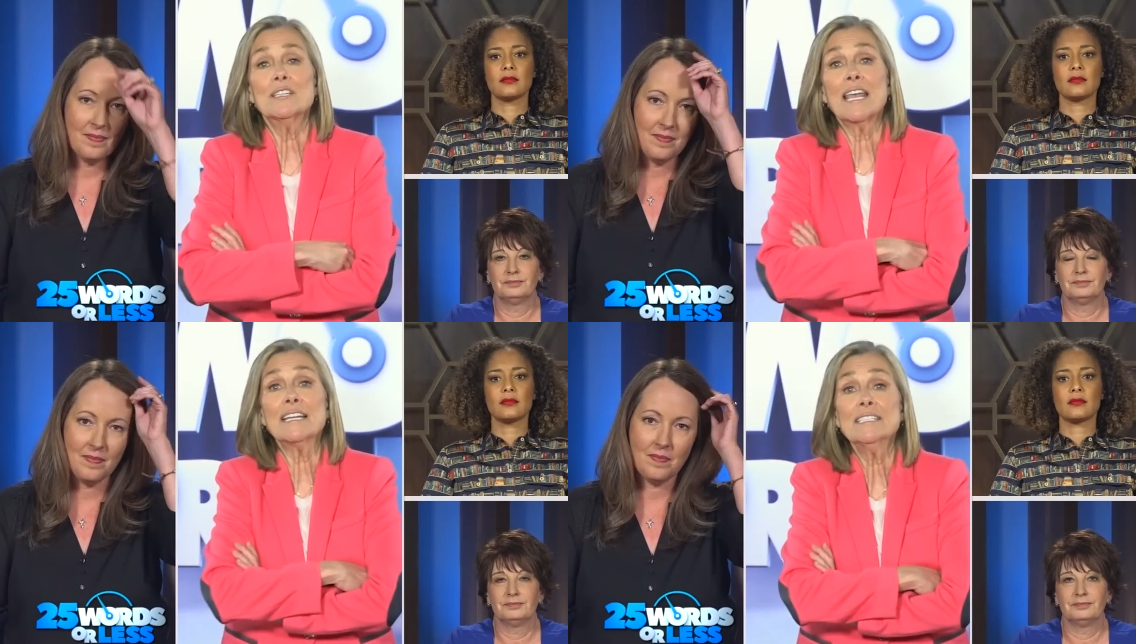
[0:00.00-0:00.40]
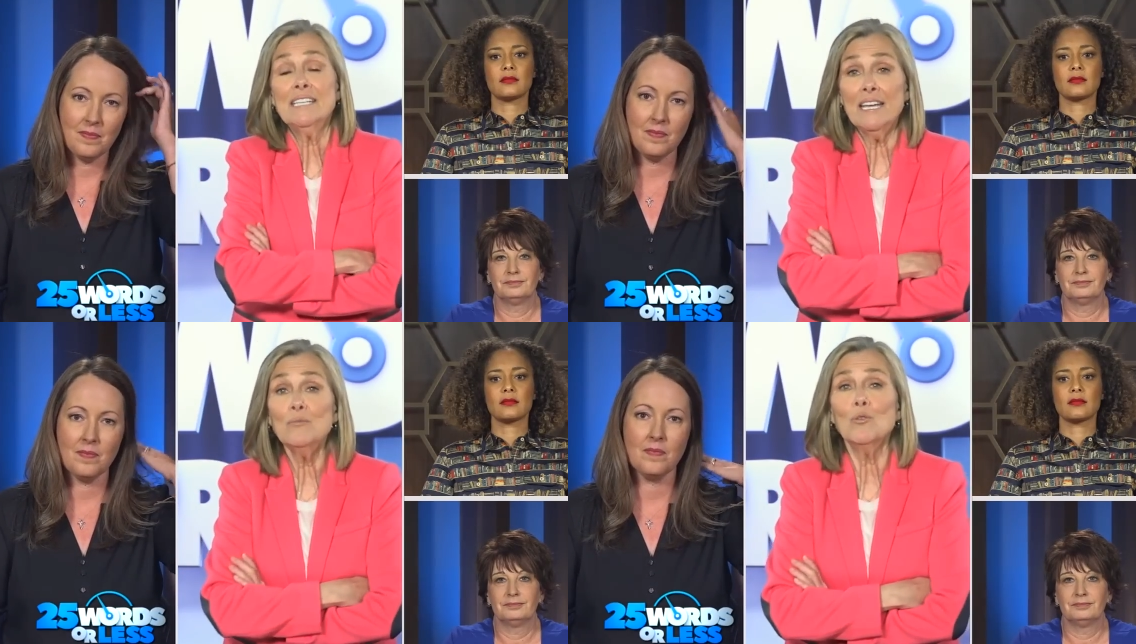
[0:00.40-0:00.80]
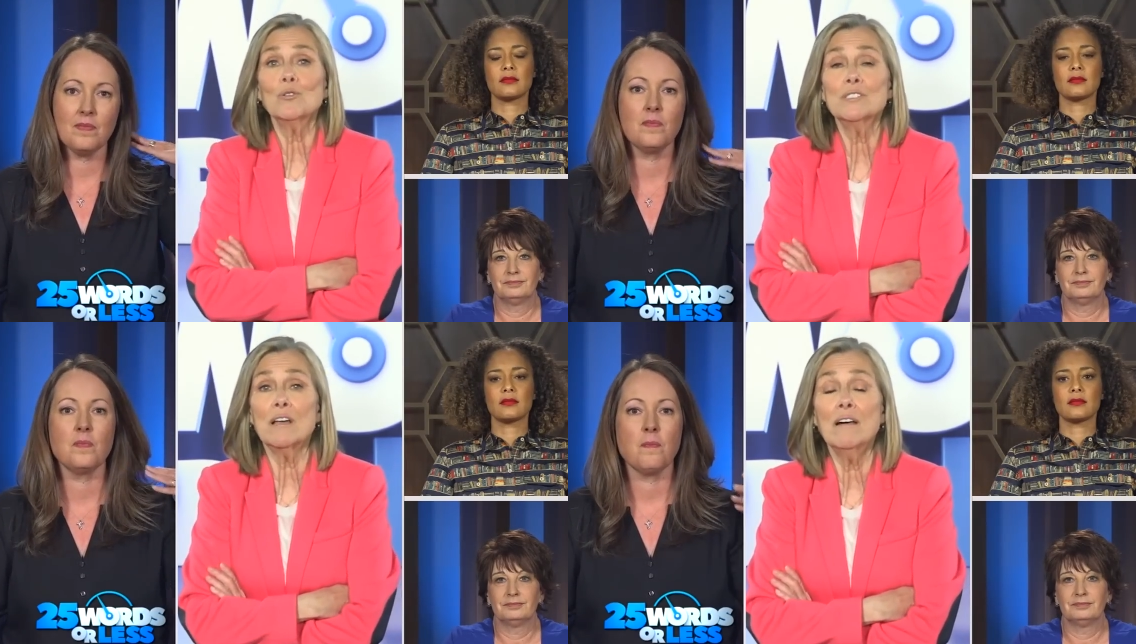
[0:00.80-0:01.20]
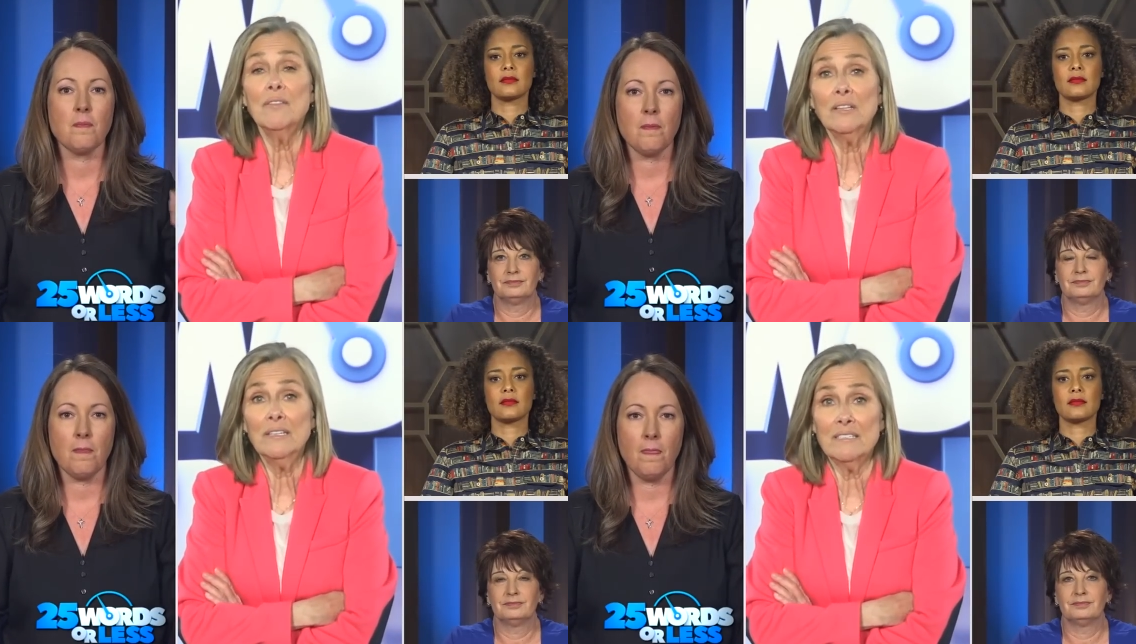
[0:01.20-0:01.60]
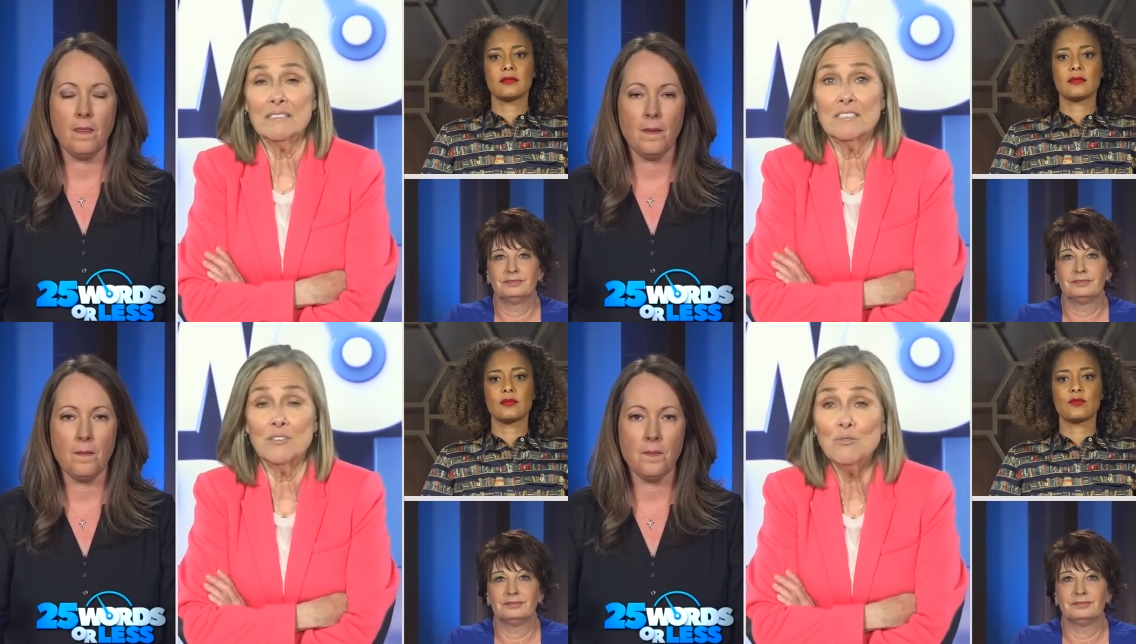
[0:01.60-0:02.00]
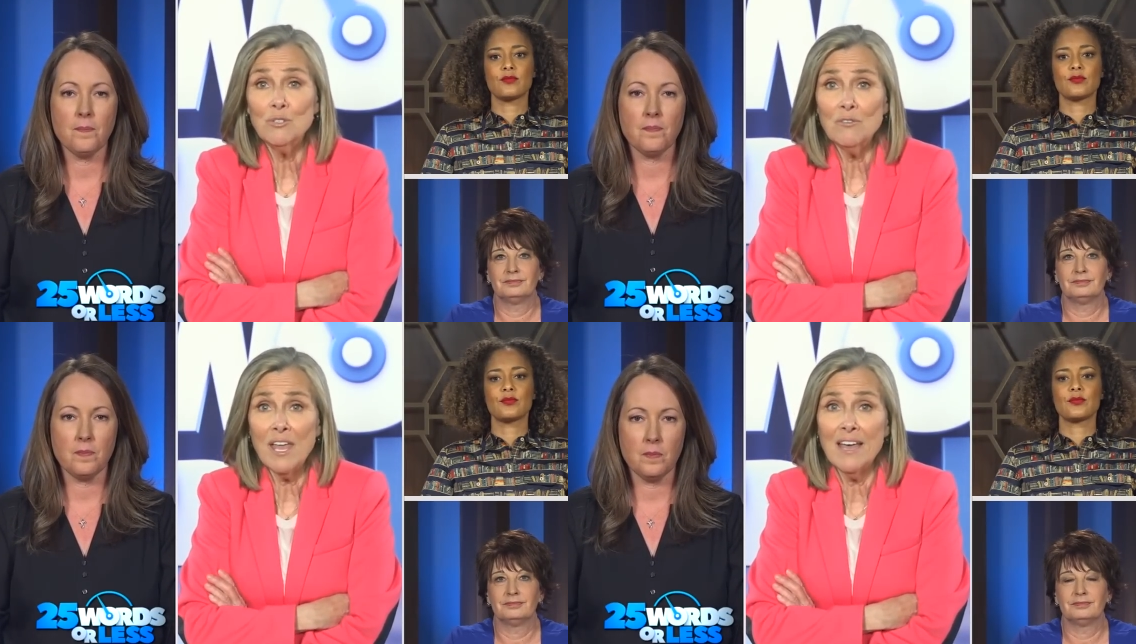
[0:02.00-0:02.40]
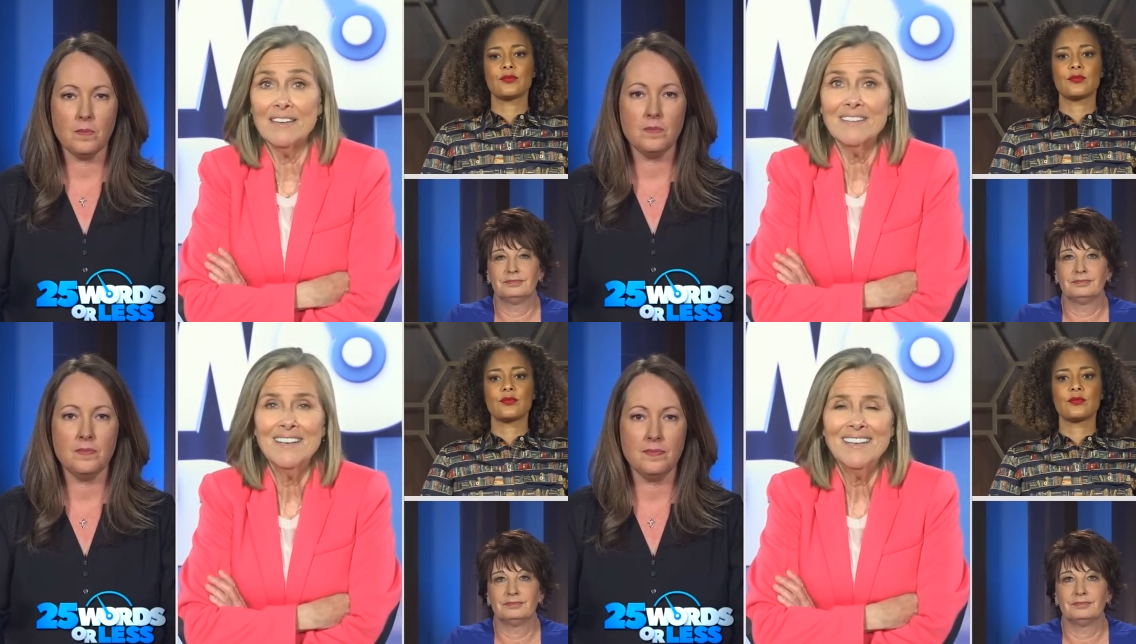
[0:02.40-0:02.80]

Speaker 1: to get ten words on the list. You do that,